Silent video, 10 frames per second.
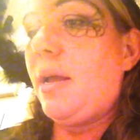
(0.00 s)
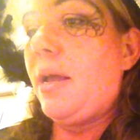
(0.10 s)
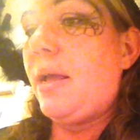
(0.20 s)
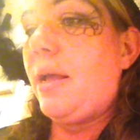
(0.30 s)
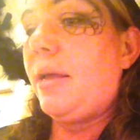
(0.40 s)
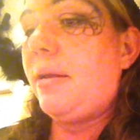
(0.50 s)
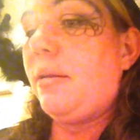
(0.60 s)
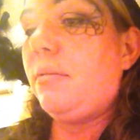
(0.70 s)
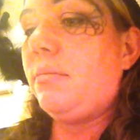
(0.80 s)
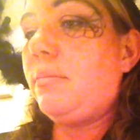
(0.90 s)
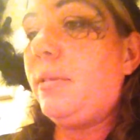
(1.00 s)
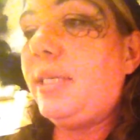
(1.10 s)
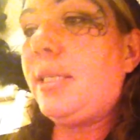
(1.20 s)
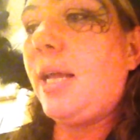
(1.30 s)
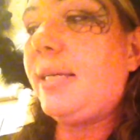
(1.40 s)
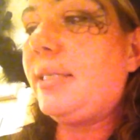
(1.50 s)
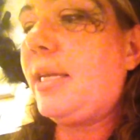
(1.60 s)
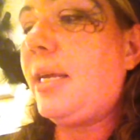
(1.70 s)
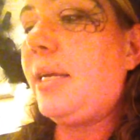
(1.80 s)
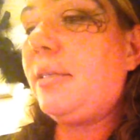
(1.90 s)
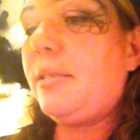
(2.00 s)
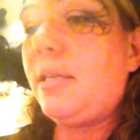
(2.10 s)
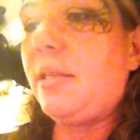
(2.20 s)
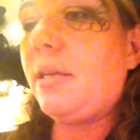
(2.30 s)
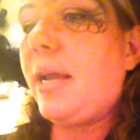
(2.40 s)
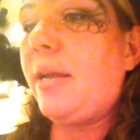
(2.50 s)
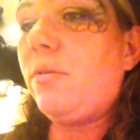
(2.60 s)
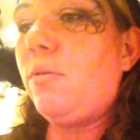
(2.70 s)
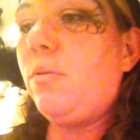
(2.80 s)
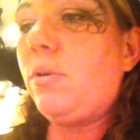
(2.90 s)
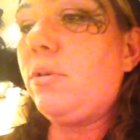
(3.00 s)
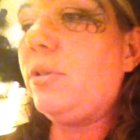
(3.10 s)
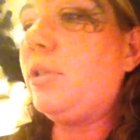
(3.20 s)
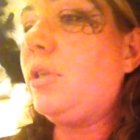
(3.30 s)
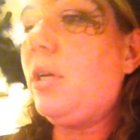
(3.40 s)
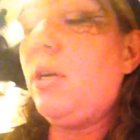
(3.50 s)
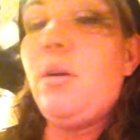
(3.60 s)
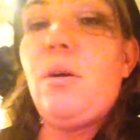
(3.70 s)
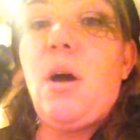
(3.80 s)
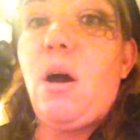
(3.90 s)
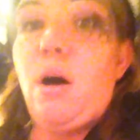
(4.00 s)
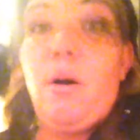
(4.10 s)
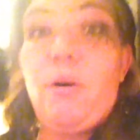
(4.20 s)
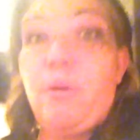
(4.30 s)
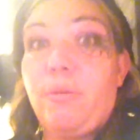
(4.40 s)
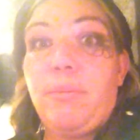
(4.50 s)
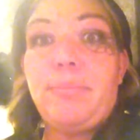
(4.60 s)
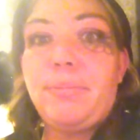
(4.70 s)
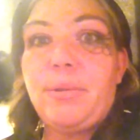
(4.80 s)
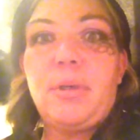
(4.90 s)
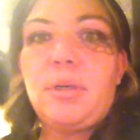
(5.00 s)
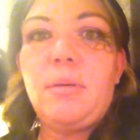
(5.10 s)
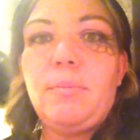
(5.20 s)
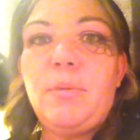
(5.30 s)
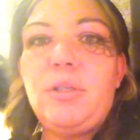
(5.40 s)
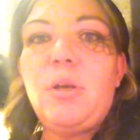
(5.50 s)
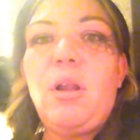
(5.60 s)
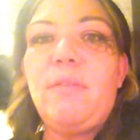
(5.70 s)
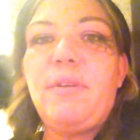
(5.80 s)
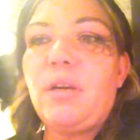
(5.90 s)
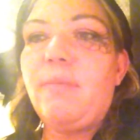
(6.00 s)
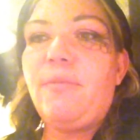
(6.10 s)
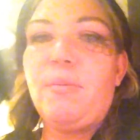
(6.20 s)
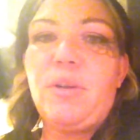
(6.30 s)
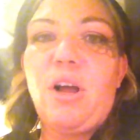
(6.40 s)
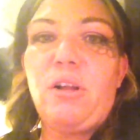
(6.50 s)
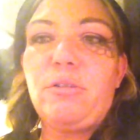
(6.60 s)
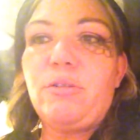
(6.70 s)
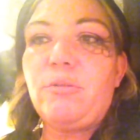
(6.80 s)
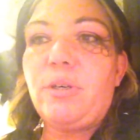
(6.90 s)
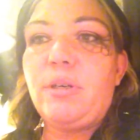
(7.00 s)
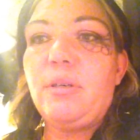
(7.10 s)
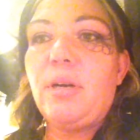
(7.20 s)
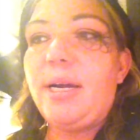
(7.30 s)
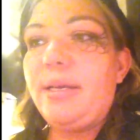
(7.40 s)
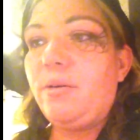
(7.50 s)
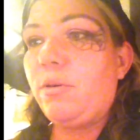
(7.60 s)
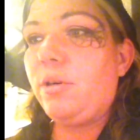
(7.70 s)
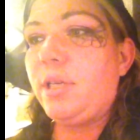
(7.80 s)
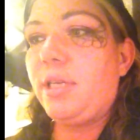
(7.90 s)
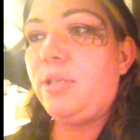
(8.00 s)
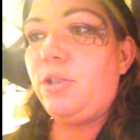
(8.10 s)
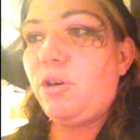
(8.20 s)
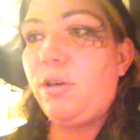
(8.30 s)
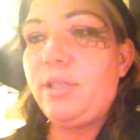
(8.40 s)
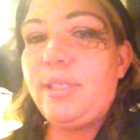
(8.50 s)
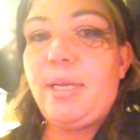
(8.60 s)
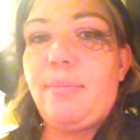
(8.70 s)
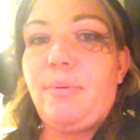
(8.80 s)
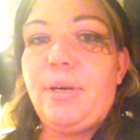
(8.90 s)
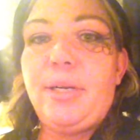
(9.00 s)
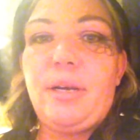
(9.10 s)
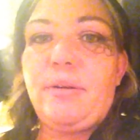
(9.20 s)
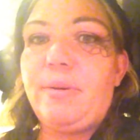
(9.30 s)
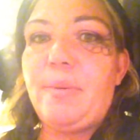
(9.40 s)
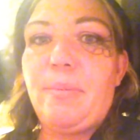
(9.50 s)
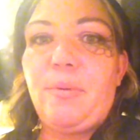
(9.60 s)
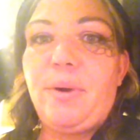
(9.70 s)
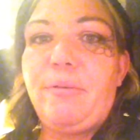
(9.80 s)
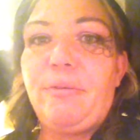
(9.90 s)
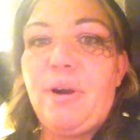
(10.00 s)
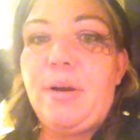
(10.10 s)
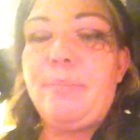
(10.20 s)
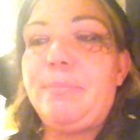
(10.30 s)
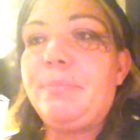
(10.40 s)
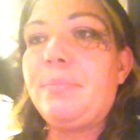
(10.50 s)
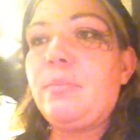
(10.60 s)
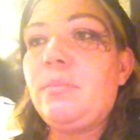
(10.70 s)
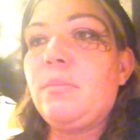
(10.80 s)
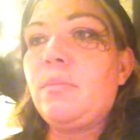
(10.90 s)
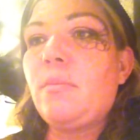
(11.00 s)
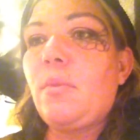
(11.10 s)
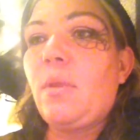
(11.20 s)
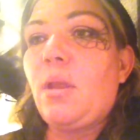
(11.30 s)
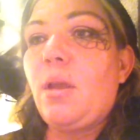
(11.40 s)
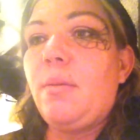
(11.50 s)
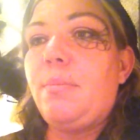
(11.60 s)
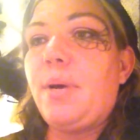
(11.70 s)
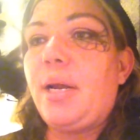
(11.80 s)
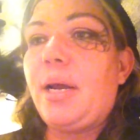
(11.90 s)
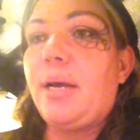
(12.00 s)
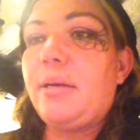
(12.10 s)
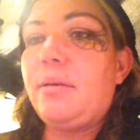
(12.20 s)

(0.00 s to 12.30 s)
and these glass things and the candle holders, most all of it come from the dollar store. I ordered the jars separate. I don't remember where from. But I